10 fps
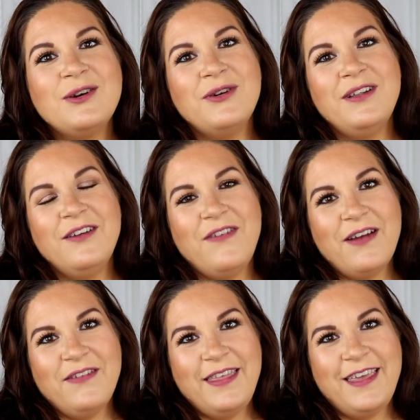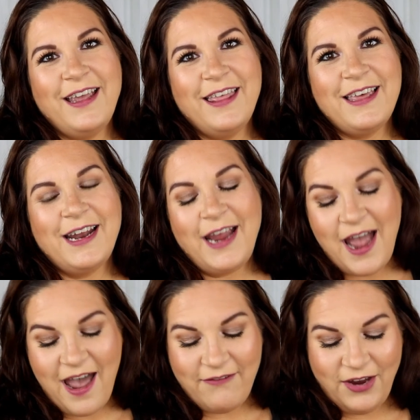total of everything that I
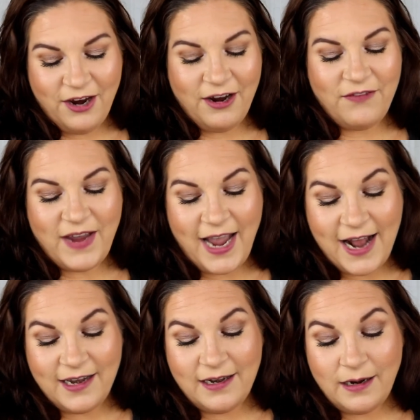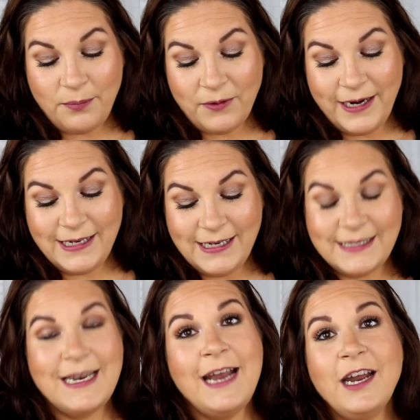have here, if I added it up right, is
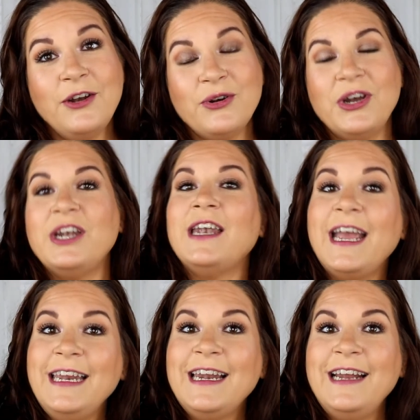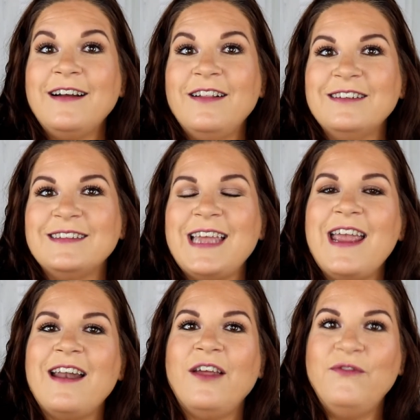
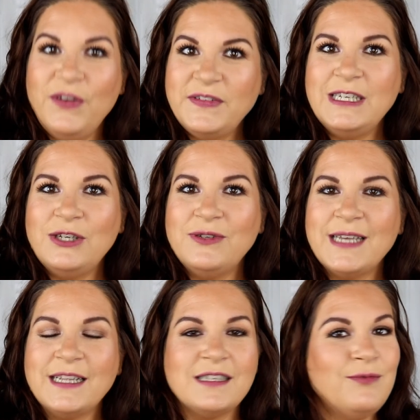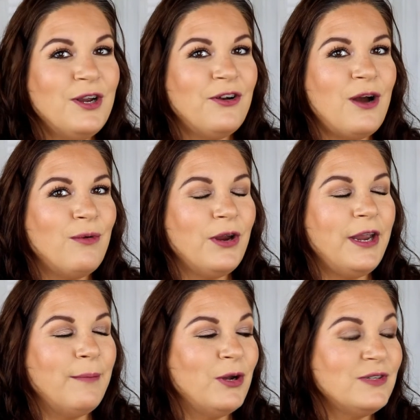$999.52. We are not
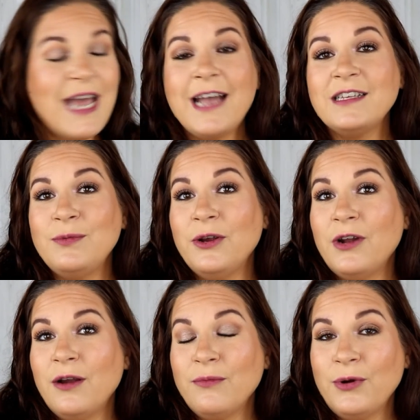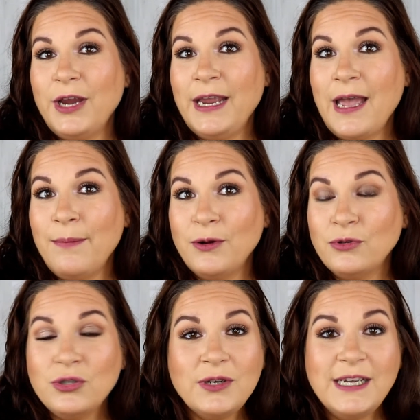worrying about tax. We are not worrying about
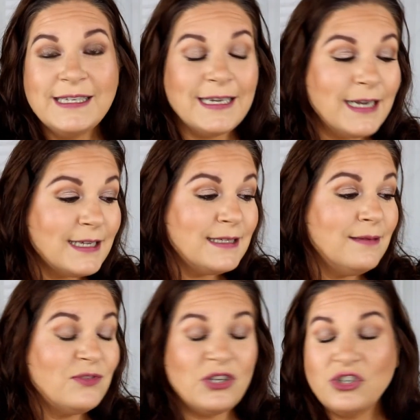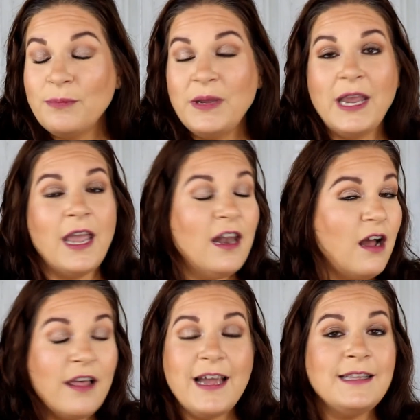duties and customs and shipping and
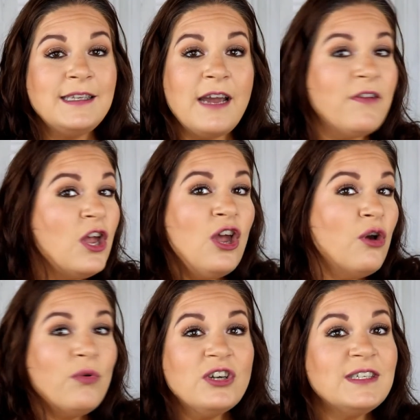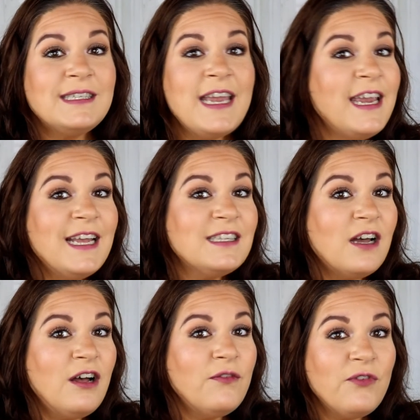all that stuff. We're just saying it's
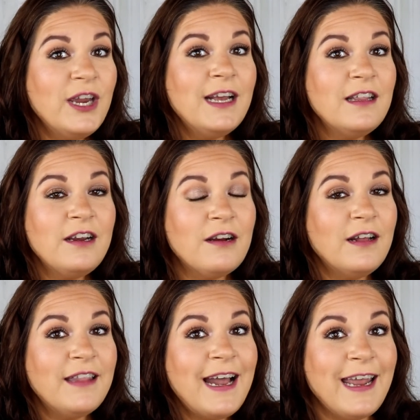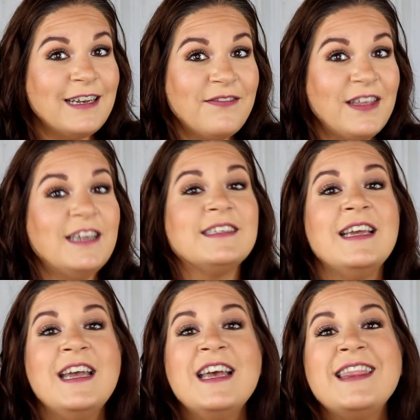all free and clear on that end of things.
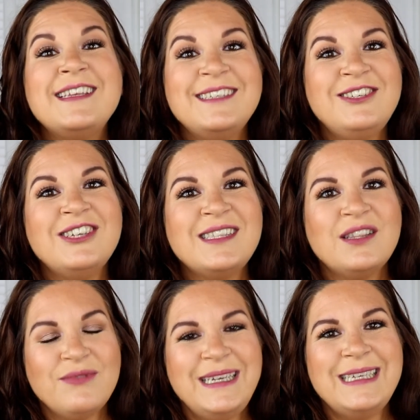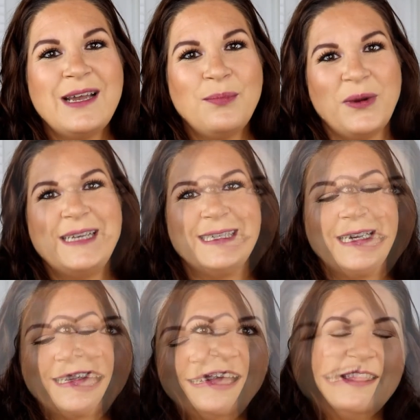This is just the retail pricing.
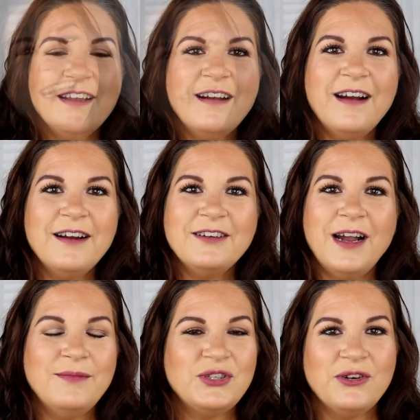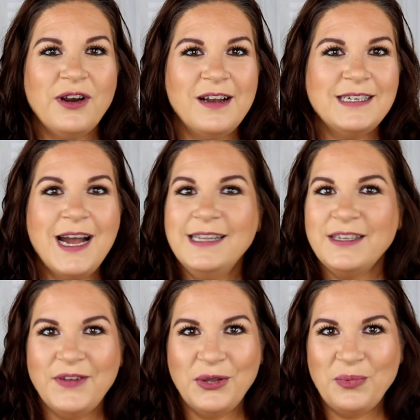There are, I'm sure, tons
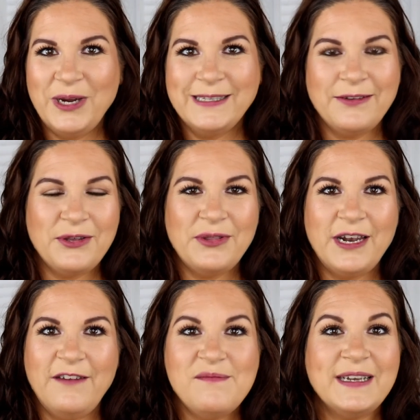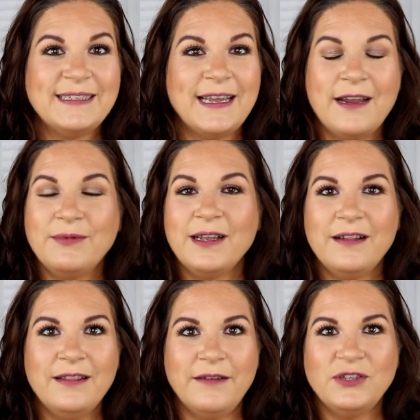of other brands out there that I've missed that I would
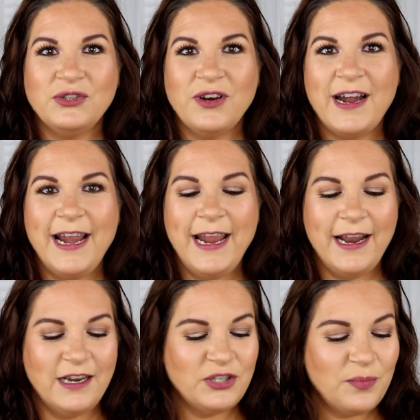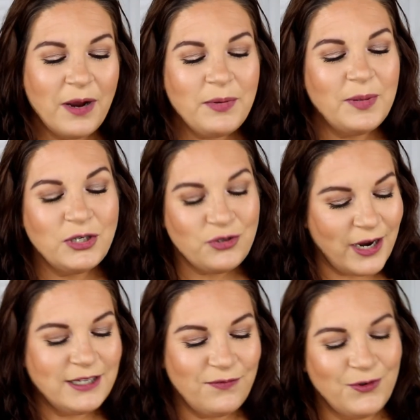love to try, and I should probably try
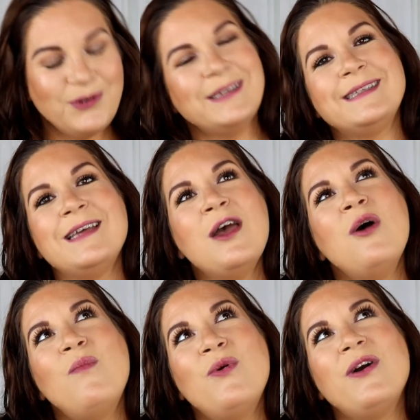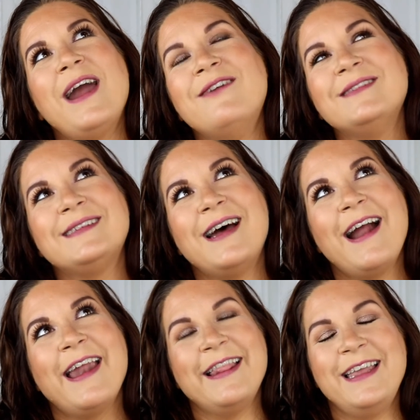to focus more
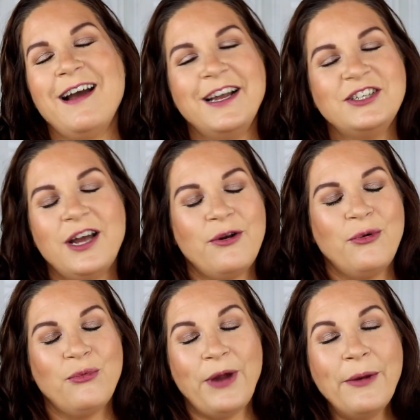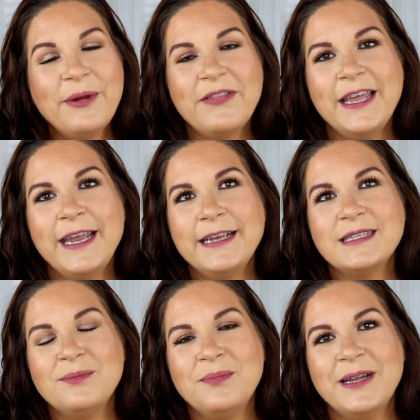outside the eyeshadow realm of
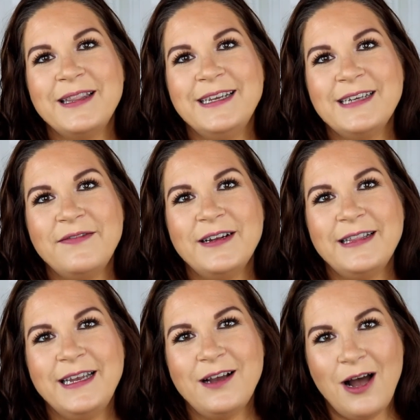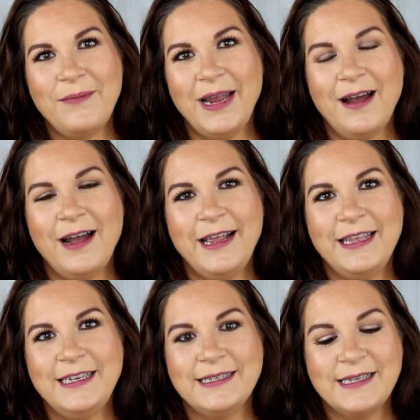things, but they definitely caught my eye,
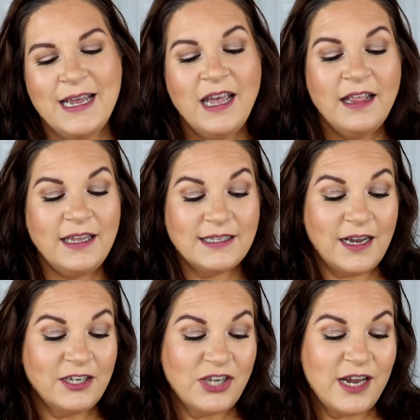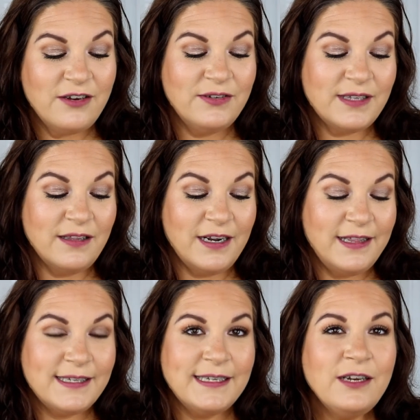these eyeshadows. A lot of
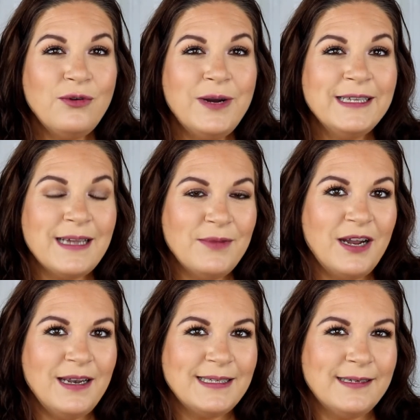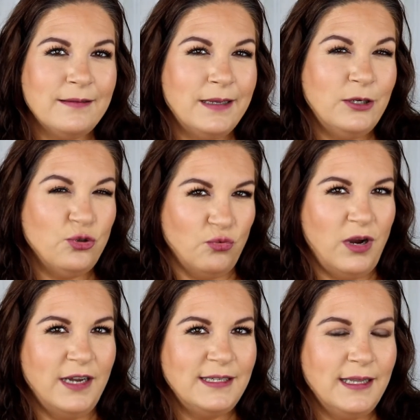the single ones, I'm not necessarily
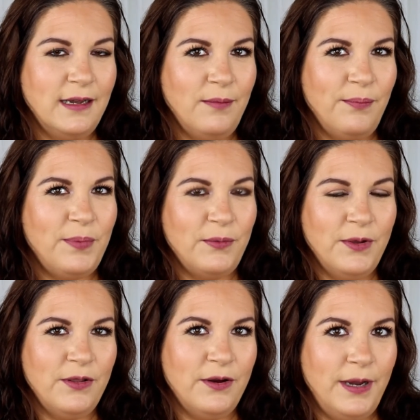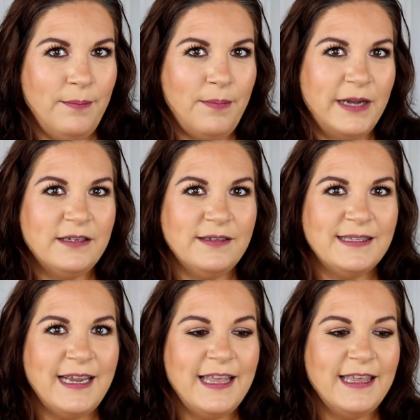drawn to them, but when they're in bundles
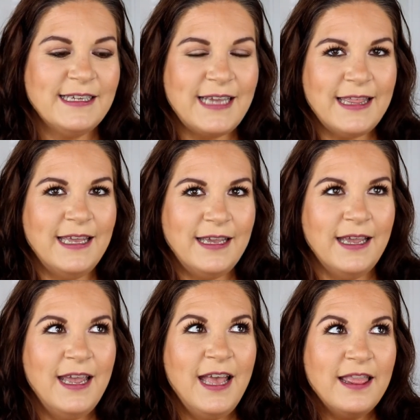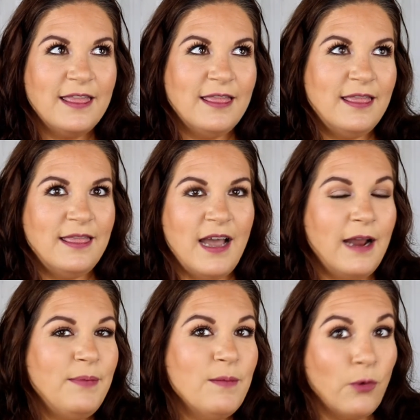like this, I think I'd
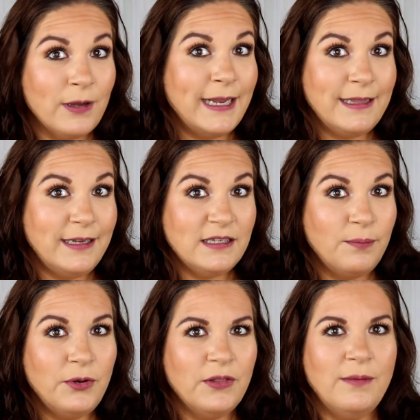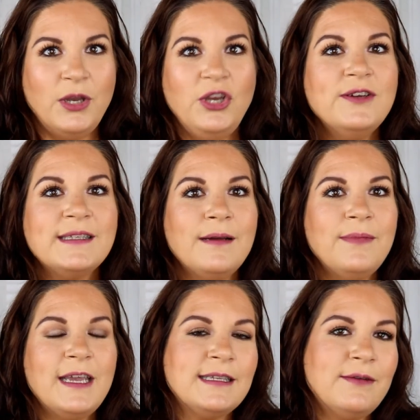be more likely to pull them and use them
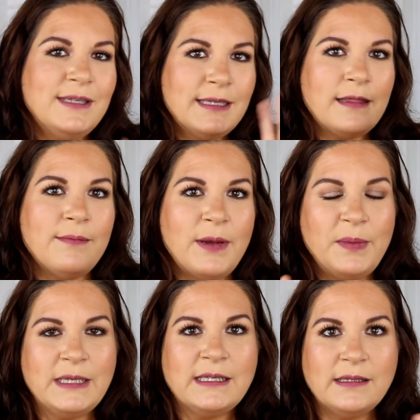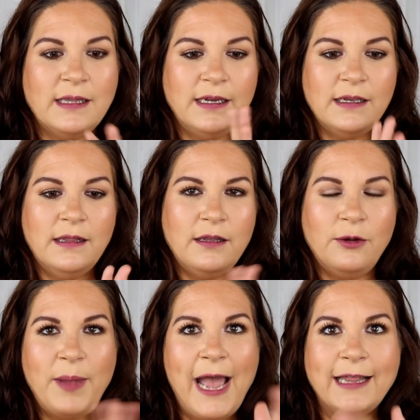because I would set them up as like little
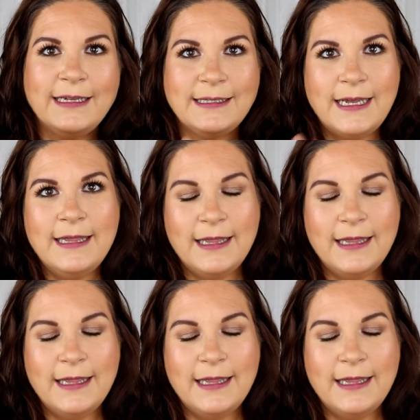palettes and